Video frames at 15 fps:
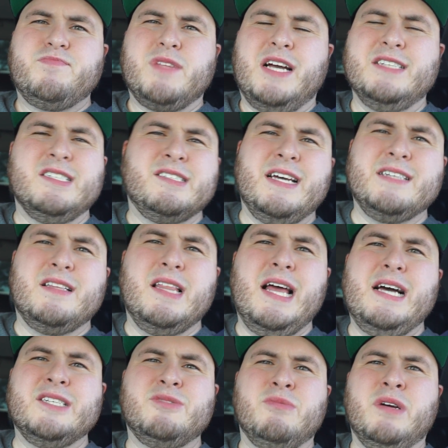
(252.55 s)
I just ate the
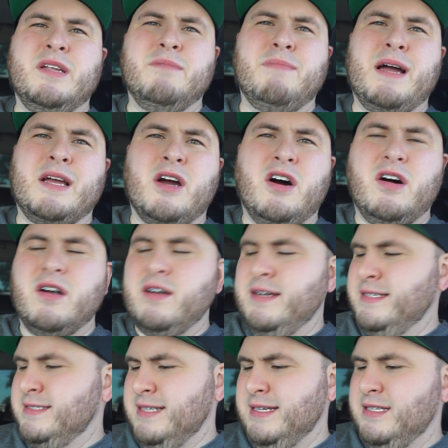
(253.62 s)
last one in my car and
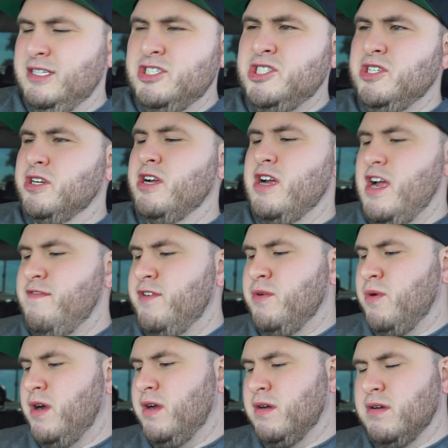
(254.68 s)
it's like there's sugar
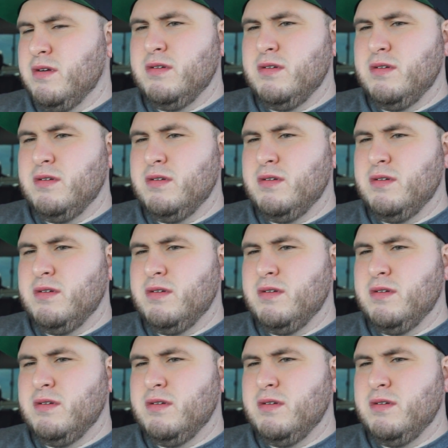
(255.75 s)
everywhere.